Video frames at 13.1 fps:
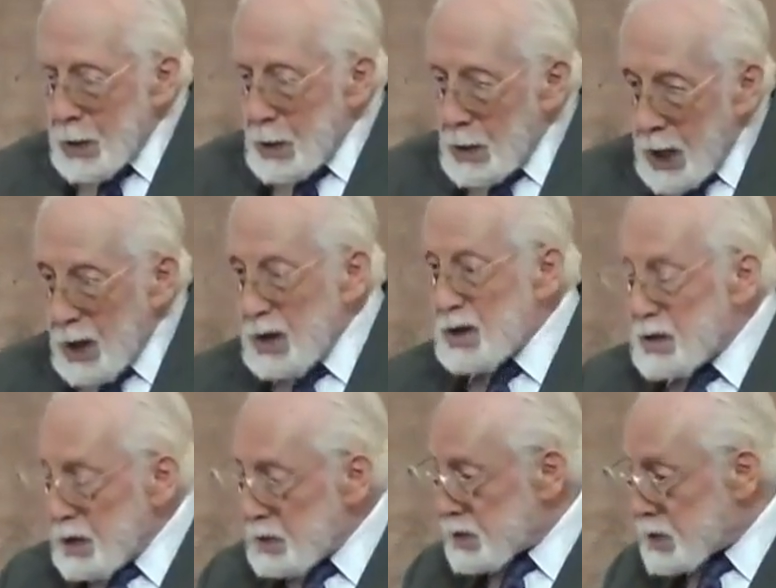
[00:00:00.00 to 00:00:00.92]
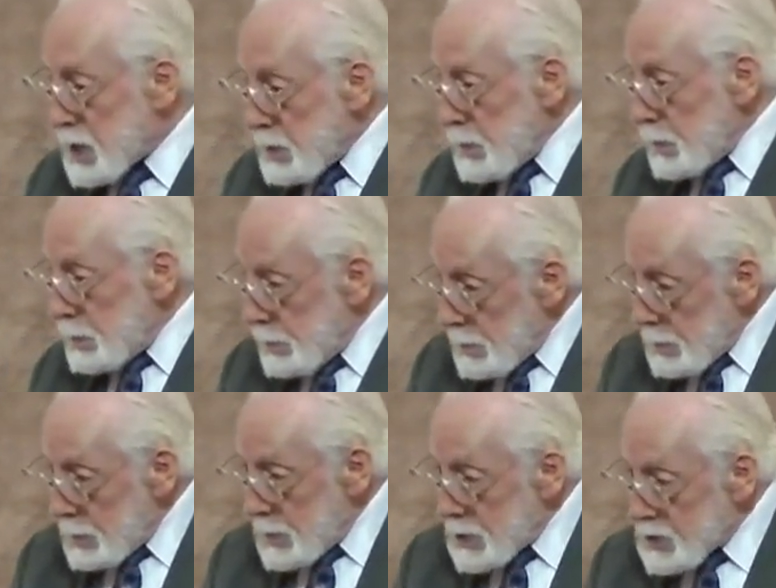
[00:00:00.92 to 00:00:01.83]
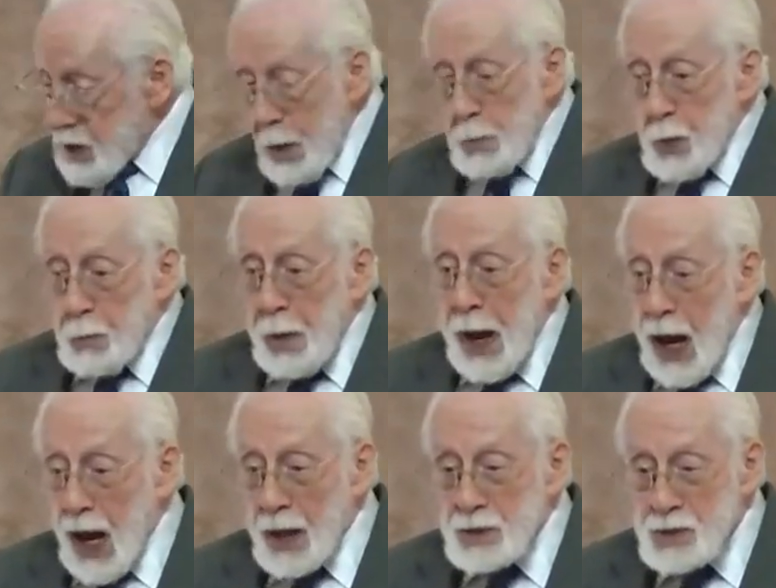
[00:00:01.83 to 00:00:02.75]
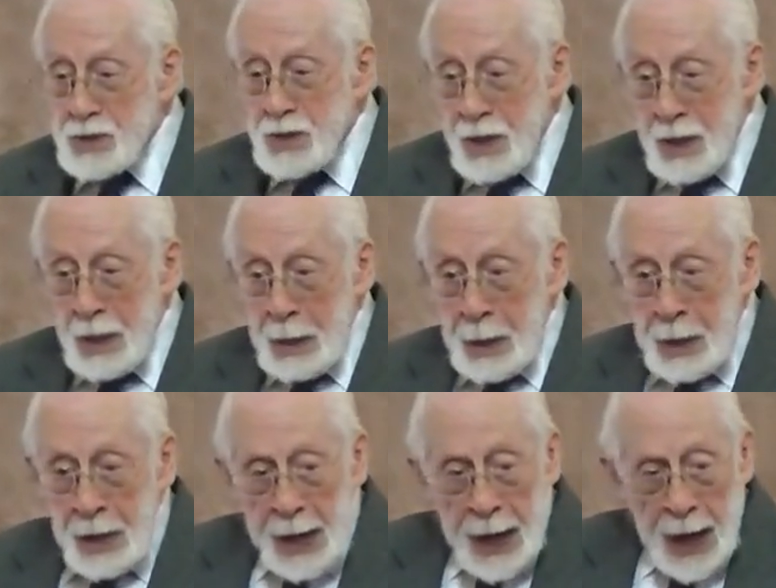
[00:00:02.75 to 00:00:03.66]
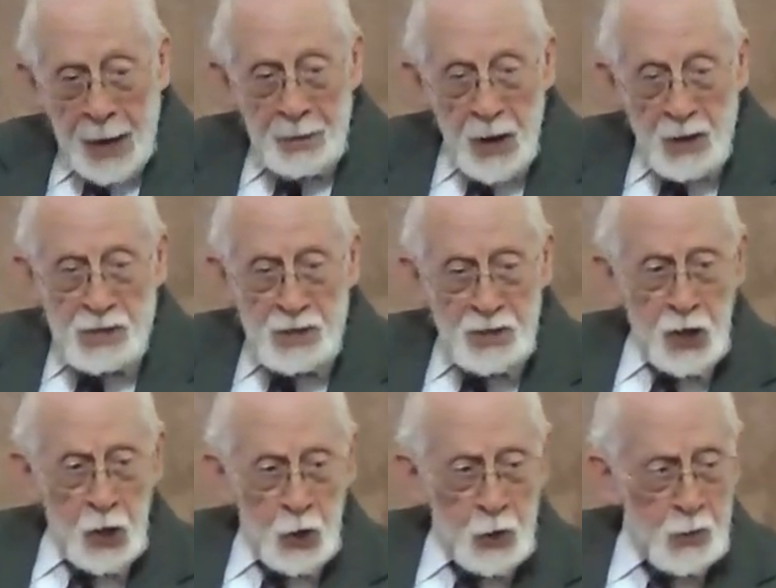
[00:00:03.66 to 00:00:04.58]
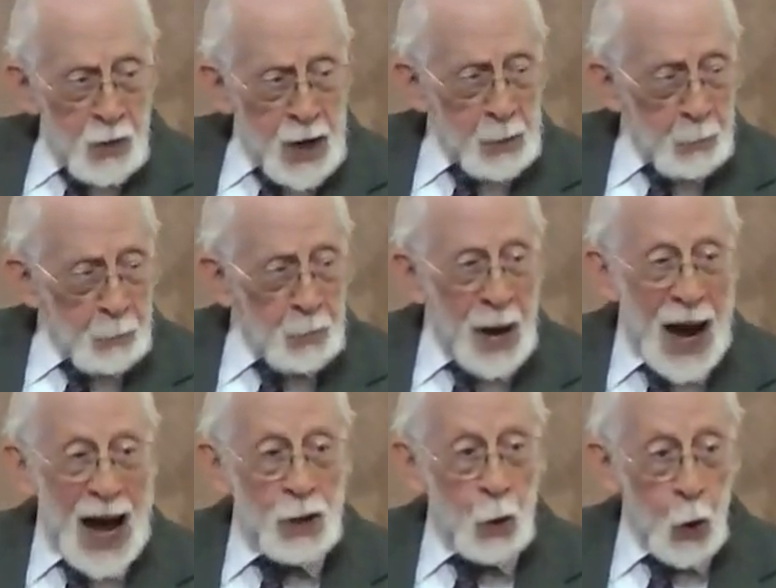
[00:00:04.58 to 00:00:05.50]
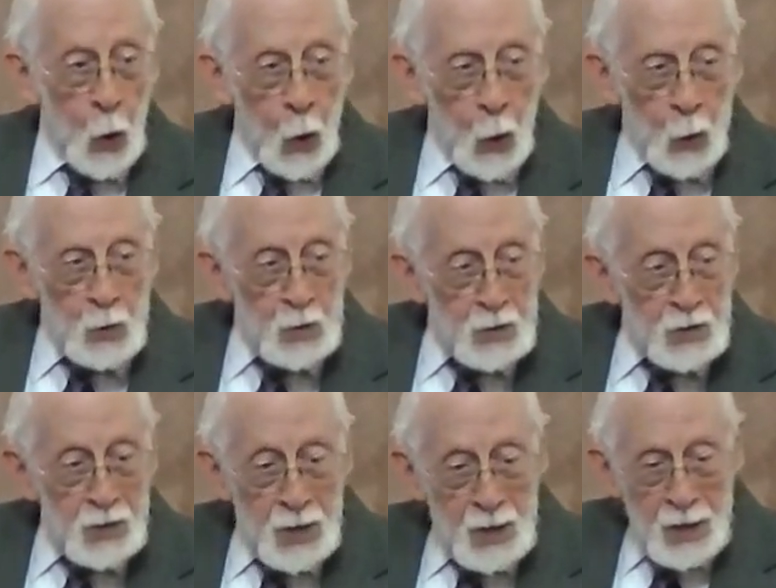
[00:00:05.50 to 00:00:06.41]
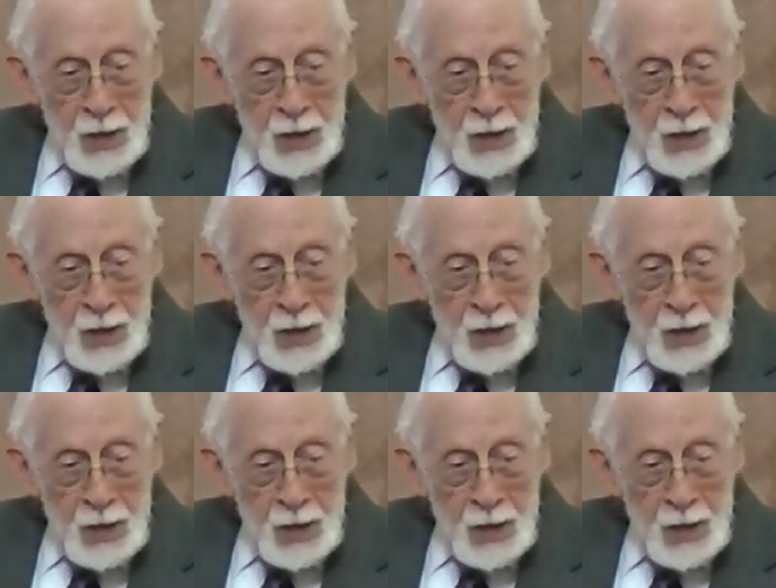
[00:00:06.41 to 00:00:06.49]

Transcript: Here it is, summer past, and there's still great potholes